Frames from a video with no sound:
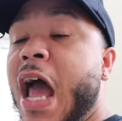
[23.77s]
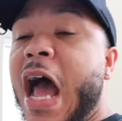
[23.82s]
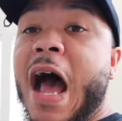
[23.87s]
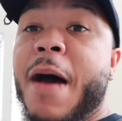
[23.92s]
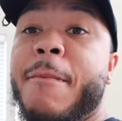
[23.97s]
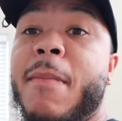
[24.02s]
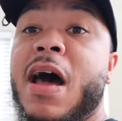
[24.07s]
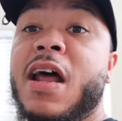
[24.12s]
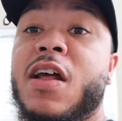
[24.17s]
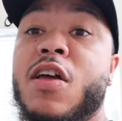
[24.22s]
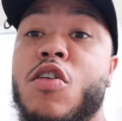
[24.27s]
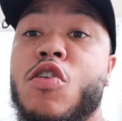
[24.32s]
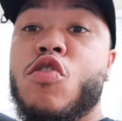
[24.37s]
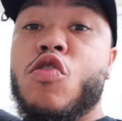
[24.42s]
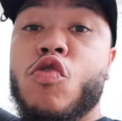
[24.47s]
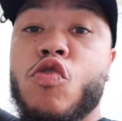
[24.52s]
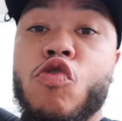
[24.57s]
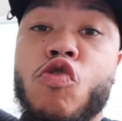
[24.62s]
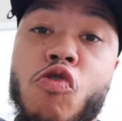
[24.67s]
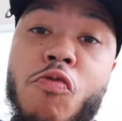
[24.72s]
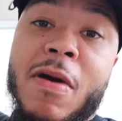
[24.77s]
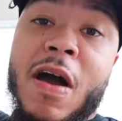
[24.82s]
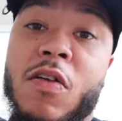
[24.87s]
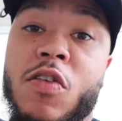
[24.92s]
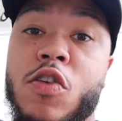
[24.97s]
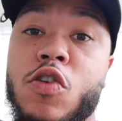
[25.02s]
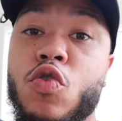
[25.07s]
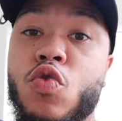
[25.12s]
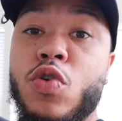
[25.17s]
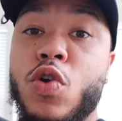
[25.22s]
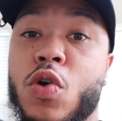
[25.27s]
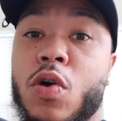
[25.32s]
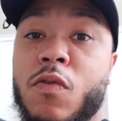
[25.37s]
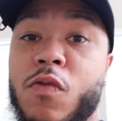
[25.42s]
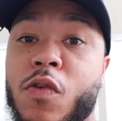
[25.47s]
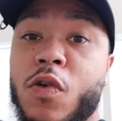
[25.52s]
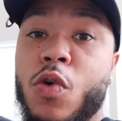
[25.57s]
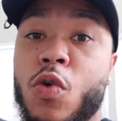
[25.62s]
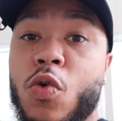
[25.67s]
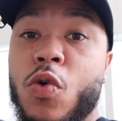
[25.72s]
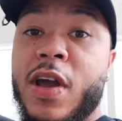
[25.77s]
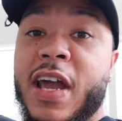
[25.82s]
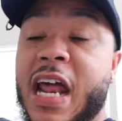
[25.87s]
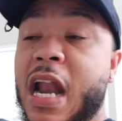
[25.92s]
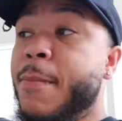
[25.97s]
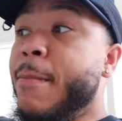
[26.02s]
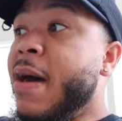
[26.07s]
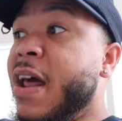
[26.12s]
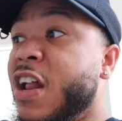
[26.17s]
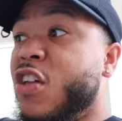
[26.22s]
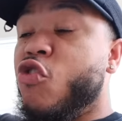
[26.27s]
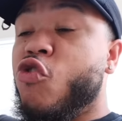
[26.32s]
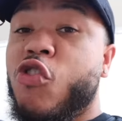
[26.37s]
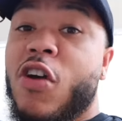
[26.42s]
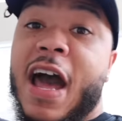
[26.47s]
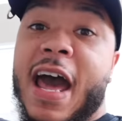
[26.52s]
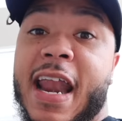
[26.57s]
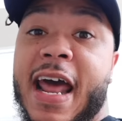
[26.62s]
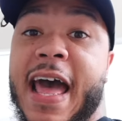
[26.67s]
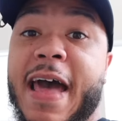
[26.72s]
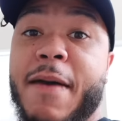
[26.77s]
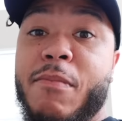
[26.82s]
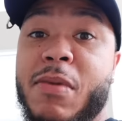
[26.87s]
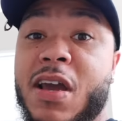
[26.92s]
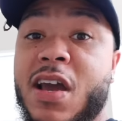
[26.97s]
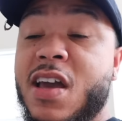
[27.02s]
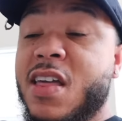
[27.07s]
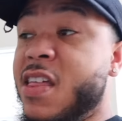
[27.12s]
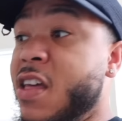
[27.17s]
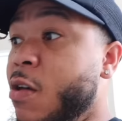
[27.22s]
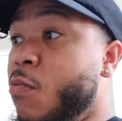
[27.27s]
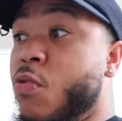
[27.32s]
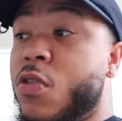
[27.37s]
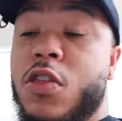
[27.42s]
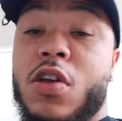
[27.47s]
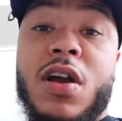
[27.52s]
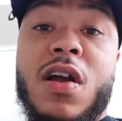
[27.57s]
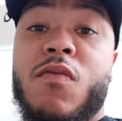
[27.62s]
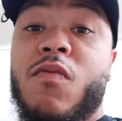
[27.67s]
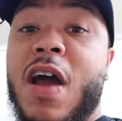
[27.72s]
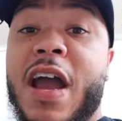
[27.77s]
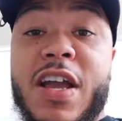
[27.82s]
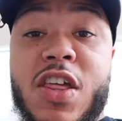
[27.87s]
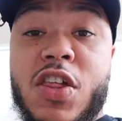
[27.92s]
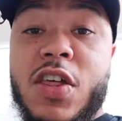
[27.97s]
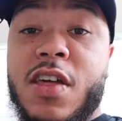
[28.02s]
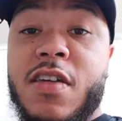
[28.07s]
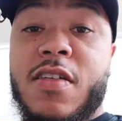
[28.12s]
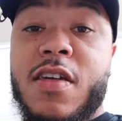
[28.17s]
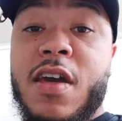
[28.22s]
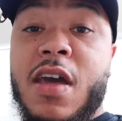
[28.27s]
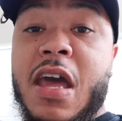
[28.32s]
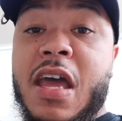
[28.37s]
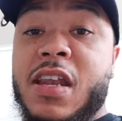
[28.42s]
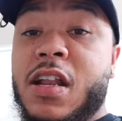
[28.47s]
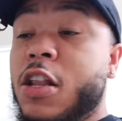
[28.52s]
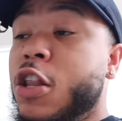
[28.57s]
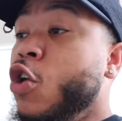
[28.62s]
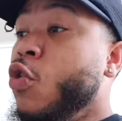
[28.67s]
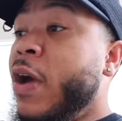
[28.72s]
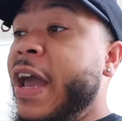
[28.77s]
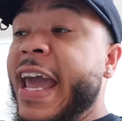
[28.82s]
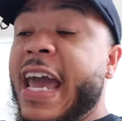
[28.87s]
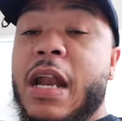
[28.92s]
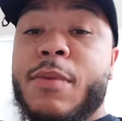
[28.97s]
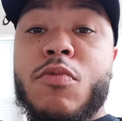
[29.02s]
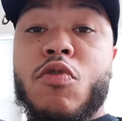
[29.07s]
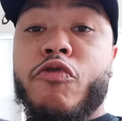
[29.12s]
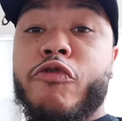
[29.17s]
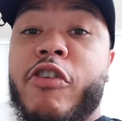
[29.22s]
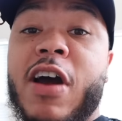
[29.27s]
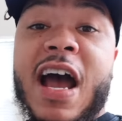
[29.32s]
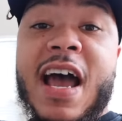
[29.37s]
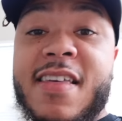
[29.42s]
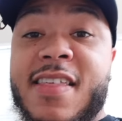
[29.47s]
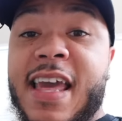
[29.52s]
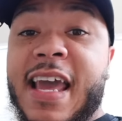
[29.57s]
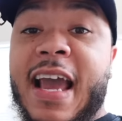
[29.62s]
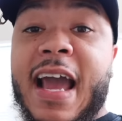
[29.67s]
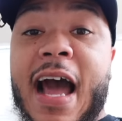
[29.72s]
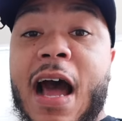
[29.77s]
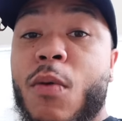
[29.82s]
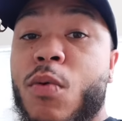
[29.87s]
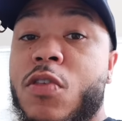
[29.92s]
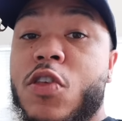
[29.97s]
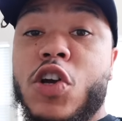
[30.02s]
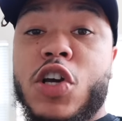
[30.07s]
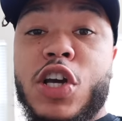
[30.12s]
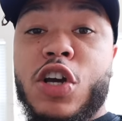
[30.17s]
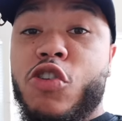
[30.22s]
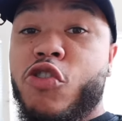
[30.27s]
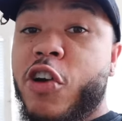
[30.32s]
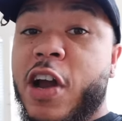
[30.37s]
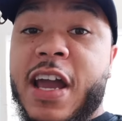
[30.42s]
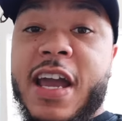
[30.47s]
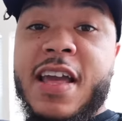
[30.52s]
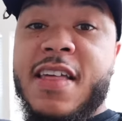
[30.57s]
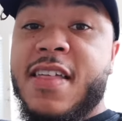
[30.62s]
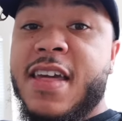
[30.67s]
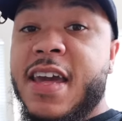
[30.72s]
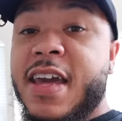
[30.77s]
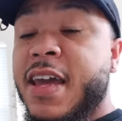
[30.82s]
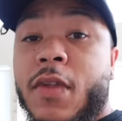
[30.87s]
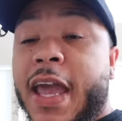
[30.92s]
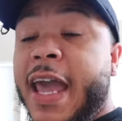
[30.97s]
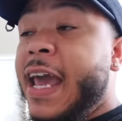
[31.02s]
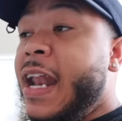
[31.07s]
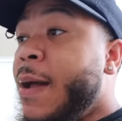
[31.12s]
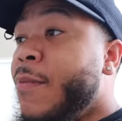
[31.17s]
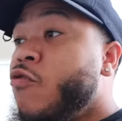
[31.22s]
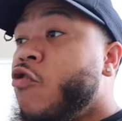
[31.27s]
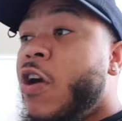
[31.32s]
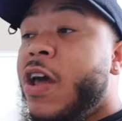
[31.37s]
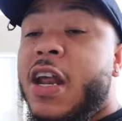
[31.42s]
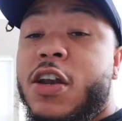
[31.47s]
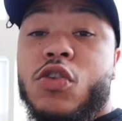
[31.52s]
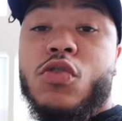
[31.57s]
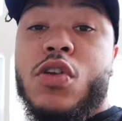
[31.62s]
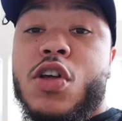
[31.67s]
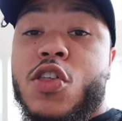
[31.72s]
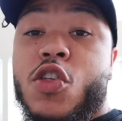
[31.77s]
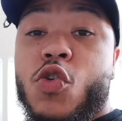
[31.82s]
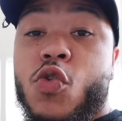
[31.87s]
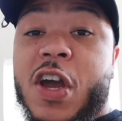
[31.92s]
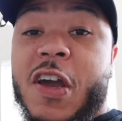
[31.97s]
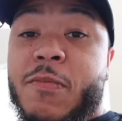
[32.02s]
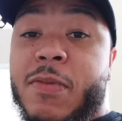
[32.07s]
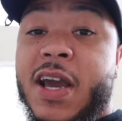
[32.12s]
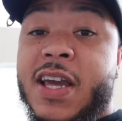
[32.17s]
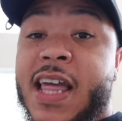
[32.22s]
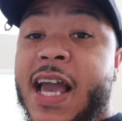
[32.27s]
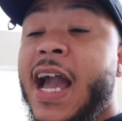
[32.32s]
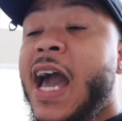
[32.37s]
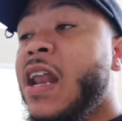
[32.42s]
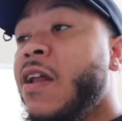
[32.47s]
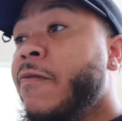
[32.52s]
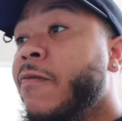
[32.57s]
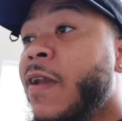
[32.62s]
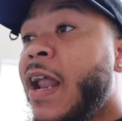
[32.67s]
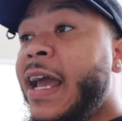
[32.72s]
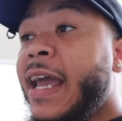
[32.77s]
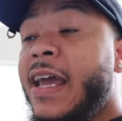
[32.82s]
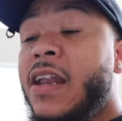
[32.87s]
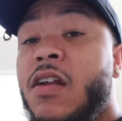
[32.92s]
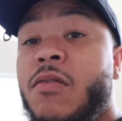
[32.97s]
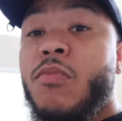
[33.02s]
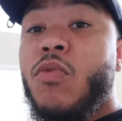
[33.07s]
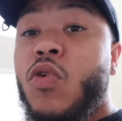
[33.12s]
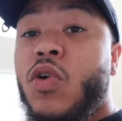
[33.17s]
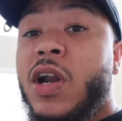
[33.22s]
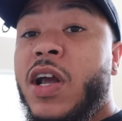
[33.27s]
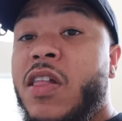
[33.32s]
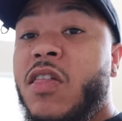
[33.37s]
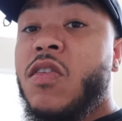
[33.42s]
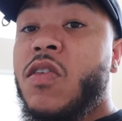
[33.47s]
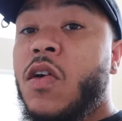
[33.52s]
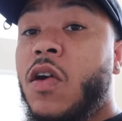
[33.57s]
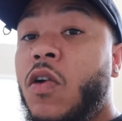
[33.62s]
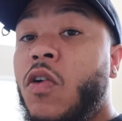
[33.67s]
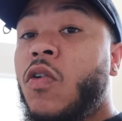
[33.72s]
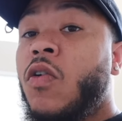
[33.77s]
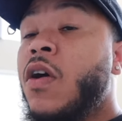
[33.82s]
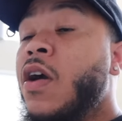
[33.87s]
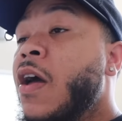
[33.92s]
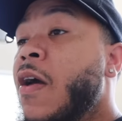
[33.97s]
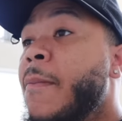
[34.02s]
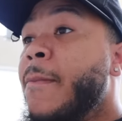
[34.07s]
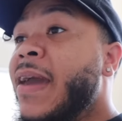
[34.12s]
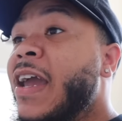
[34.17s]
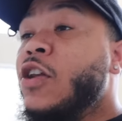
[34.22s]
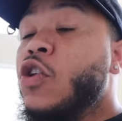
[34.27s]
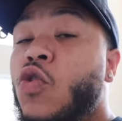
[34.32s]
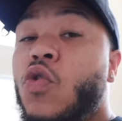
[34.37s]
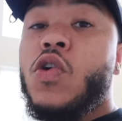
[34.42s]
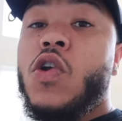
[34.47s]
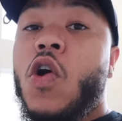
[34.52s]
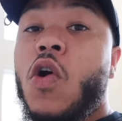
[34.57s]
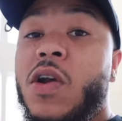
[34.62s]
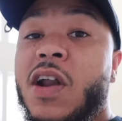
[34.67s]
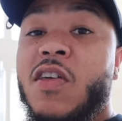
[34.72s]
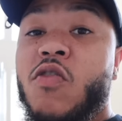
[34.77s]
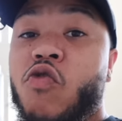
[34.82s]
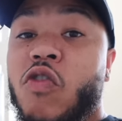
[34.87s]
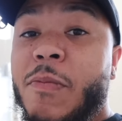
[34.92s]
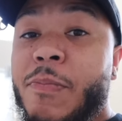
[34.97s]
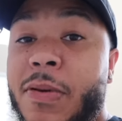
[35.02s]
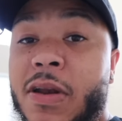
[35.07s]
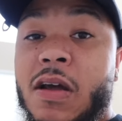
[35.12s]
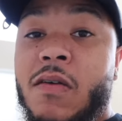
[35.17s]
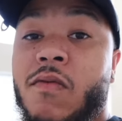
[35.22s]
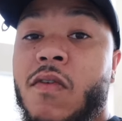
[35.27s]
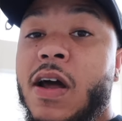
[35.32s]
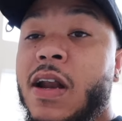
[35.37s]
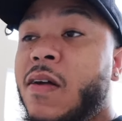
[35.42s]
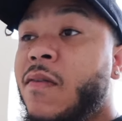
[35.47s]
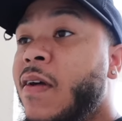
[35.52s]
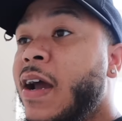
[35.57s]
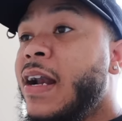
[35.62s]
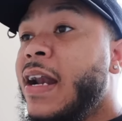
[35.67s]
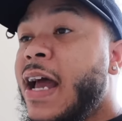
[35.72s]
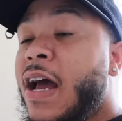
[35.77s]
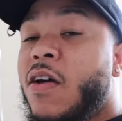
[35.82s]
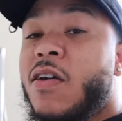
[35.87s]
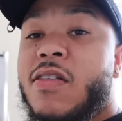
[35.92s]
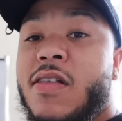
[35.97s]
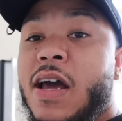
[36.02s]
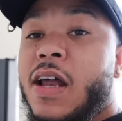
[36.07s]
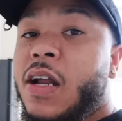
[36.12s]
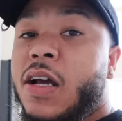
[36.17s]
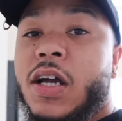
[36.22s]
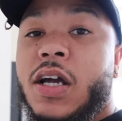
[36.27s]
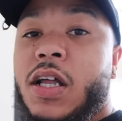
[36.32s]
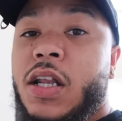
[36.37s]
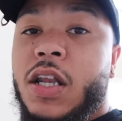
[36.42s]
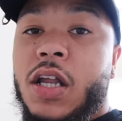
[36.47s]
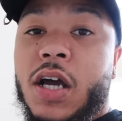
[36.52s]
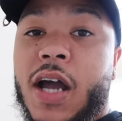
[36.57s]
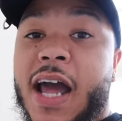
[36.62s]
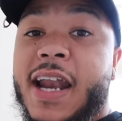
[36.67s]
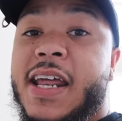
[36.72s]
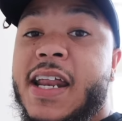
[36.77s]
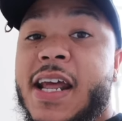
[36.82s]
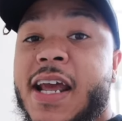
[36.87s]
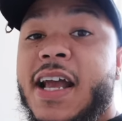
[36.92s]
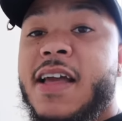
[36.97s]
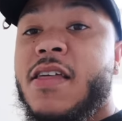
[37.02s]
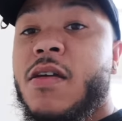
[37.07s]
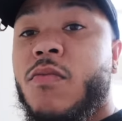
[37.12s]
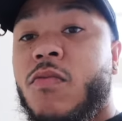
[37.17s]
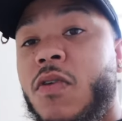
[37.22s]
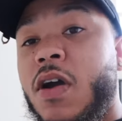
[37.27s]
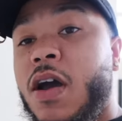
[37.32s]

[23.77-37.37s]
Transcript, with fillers: I'm about to zoom out to New York real quick and I'm about to try that because it was looking righteous. The little animal fries they got was looking crazy. And I'm trying to do this quick because I got a flight in the morning. So me doing all this ripping and running right now is not a good look. I need to get some